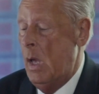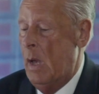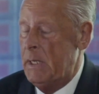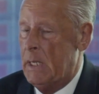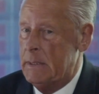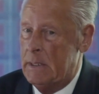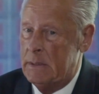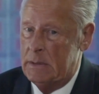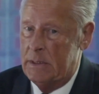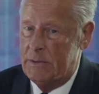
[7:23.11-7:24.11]
I mean,
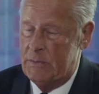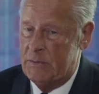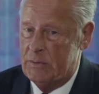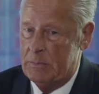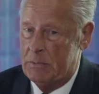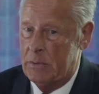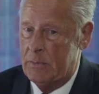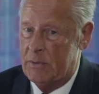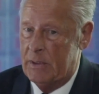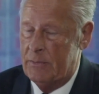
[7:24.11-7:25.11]
I did see somebody on
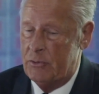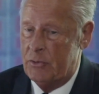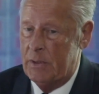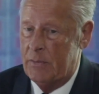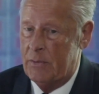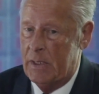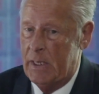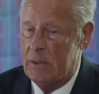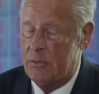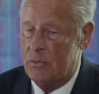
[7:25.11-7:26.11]
the television the other
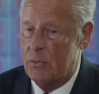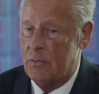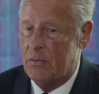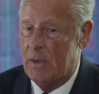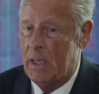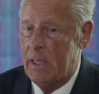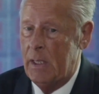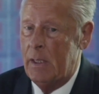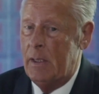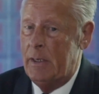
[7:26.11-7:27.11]
day sort of say,
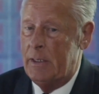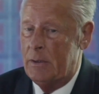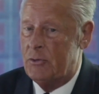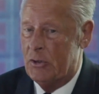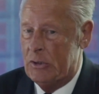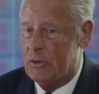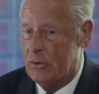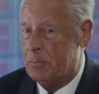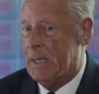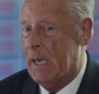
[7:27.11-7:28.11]

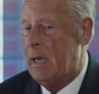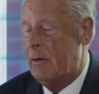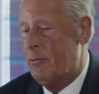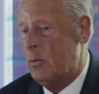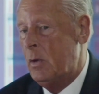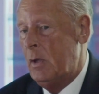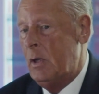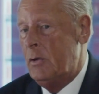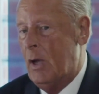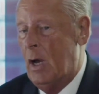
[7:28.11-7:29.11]
just be careful.
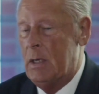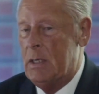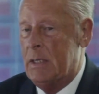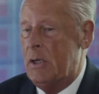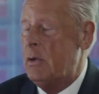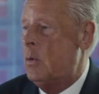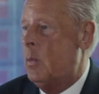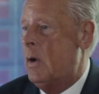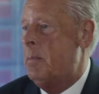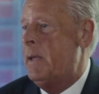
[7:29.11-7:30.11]
I don't know
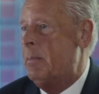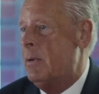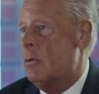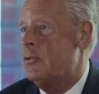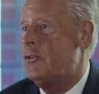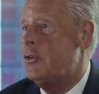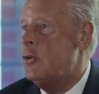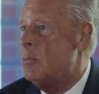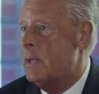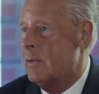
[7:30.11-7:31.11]
why people are
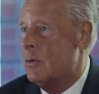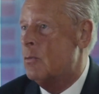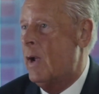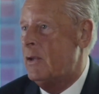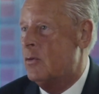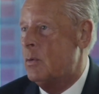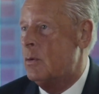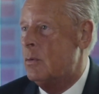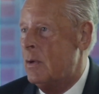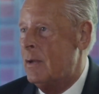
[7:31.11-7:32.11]
assuming that rates
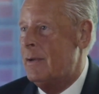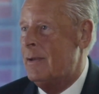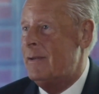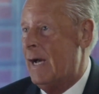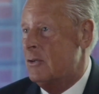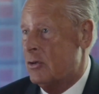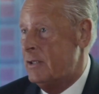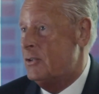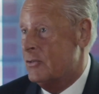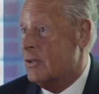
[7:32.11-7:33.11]
will
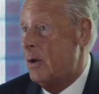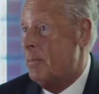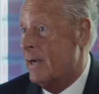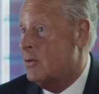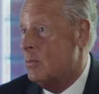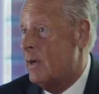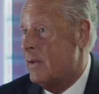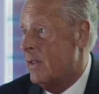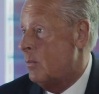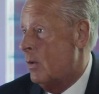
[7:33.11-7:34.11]
naturally just go back to where
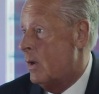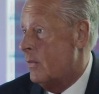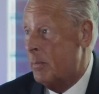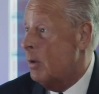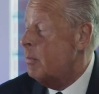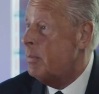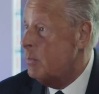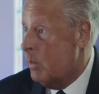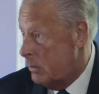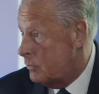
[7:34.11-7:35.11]
they were. They probably
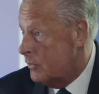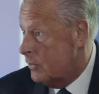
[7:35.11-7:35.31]
won't.